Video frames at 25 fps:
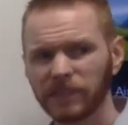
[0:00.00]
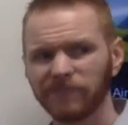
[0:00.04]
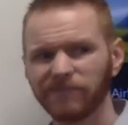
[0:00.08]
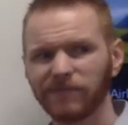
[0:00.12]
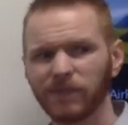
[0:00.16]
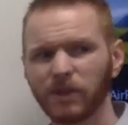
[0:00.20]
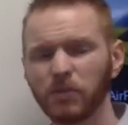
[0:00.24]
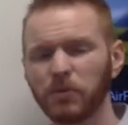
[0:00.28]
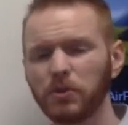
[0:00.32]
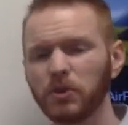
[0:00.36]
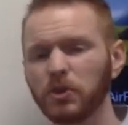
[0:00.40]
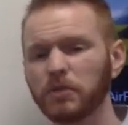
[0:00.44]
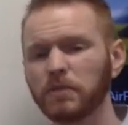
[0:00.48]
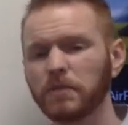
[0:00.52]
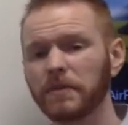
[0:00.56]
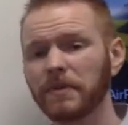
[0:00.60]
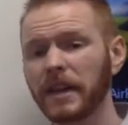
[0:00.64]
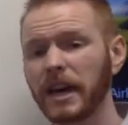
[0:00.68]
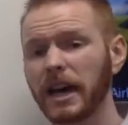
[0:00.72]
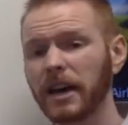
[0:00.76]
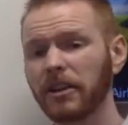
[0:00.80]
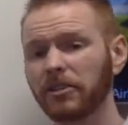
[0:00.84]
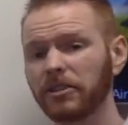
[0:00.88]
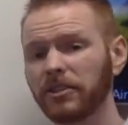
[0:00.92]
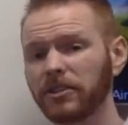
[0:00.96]
Could we use
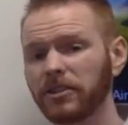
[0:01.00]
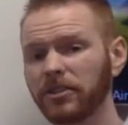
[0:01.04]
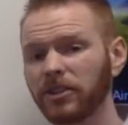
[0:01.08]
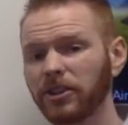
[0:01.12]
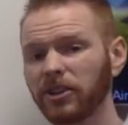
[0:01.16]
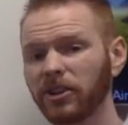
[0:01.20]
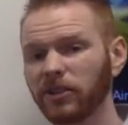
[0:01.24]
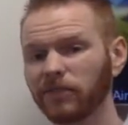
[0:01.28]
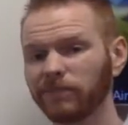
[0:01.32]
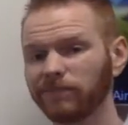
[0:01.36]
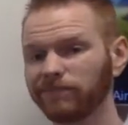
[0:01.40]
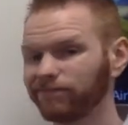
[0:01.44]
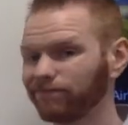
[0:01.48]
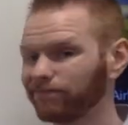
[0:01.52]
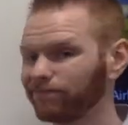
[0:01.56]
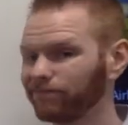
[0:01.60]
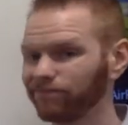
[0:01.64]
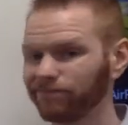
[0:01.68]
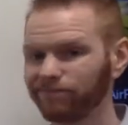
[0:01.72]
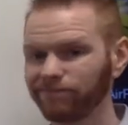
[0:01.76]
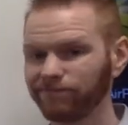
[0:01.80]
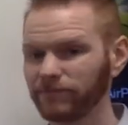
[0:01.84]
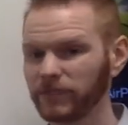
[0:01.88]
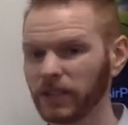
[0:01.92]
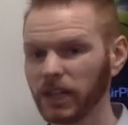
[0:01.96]
Pythagorean theorem?
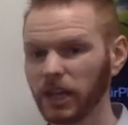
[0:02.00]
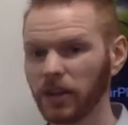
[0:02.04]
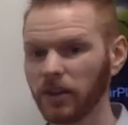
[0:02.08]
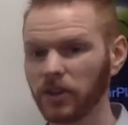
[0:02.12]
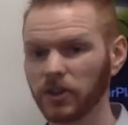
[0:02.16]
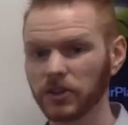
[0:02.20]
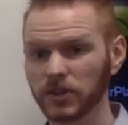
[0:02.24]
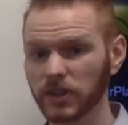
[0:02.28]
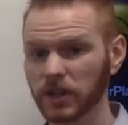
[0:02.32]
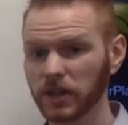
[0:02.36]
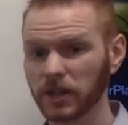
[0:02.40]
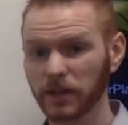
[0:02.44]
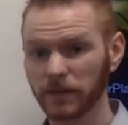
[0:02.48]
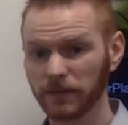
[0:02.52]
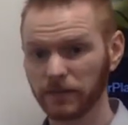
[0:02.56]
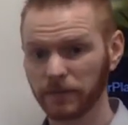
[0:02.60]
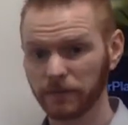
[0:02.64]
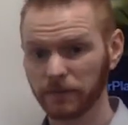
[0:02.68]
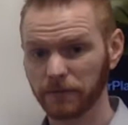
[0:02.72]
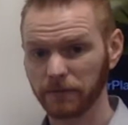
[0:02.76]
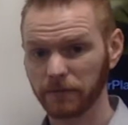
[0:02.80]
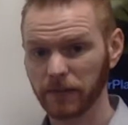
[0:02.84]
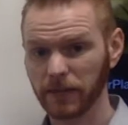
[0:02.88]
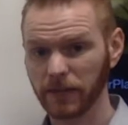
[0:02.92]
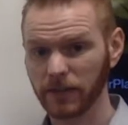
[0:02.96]
No, there's not enough
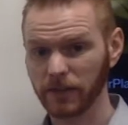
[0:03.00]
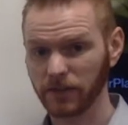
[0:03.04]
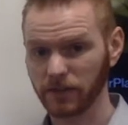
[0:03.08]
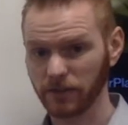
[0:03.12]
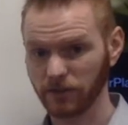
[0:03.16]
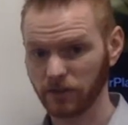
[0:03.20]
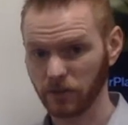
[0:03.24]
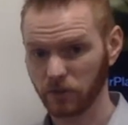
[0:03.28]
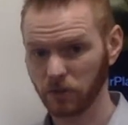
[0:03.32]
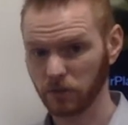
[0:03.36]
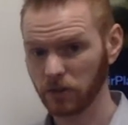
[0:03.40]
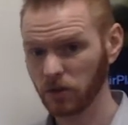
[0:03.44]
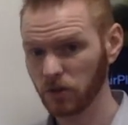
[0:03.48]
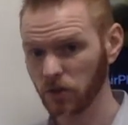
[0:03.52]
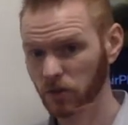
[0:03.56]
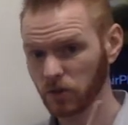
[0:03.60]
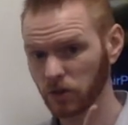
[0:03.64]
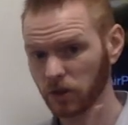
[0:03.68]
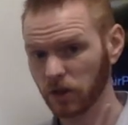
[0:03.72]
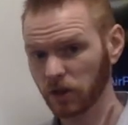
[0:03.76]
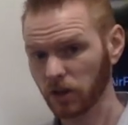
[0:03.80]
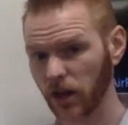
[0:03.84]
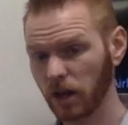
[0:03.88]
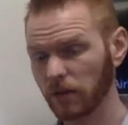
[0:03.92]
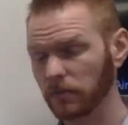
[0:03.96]
information. So we're going to use
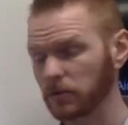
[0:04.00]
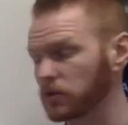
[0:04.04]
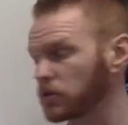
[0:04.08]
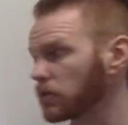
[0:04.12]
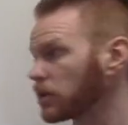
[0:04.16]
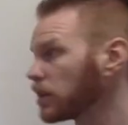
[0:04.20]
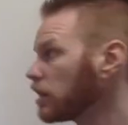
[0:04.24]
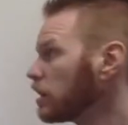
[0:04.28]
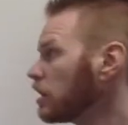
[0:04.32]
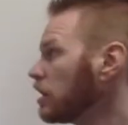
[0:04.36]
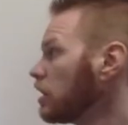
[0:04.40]
trigonometry.